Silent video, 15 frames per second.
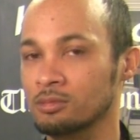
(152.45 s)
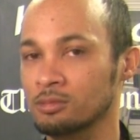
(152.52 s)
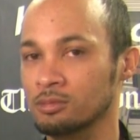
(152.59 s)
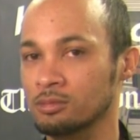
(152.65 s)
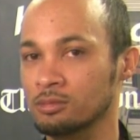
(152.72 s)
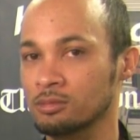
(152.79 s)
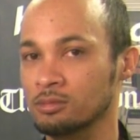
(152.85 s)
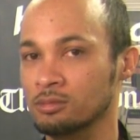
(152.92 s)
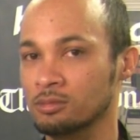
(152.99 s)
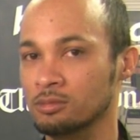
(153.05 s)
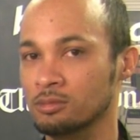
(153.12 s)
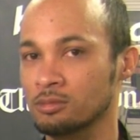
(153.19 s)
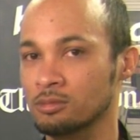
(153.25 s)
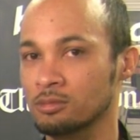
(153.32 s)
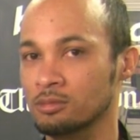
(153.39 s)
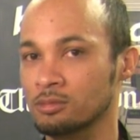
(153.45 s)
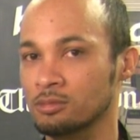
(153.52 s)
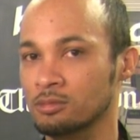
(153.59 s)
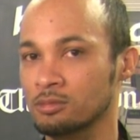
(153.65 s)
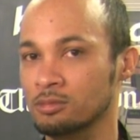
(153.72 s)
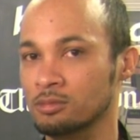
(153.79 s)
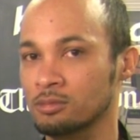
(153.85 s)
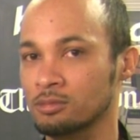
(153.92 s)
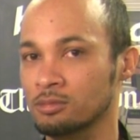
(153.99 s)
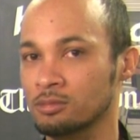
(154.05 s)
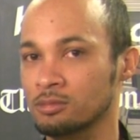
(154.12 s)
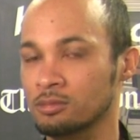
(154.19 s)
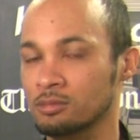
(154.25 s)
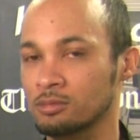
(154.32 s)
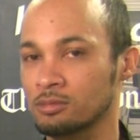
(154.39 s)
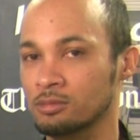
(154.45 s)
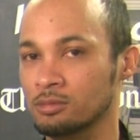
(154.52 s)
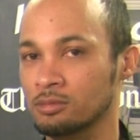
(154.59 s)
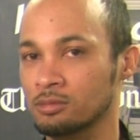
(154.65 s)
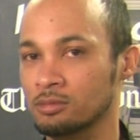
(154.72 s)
[no speech]